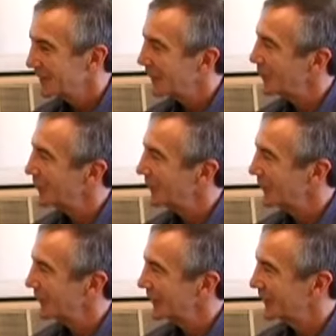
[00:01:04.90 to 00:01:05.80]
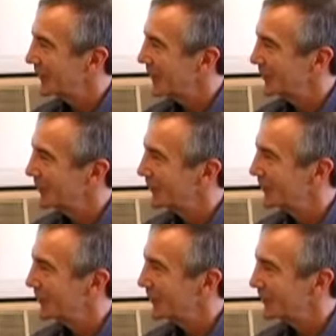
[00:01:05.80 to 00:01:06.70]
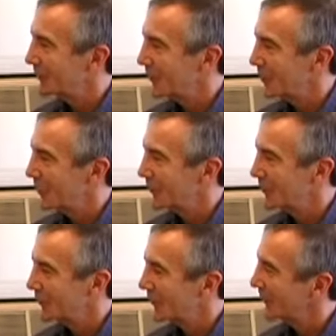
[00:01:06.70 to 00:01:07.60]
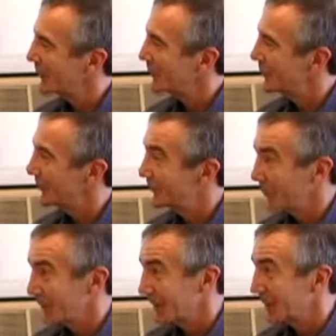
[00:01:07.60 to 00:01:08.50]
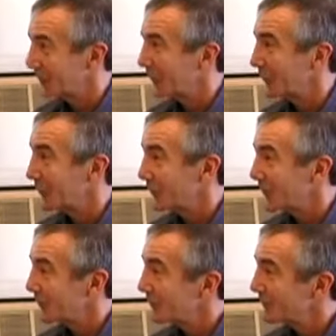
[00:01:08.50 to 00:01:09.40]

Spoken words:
Can you give us an example of something you do in incremental encoders?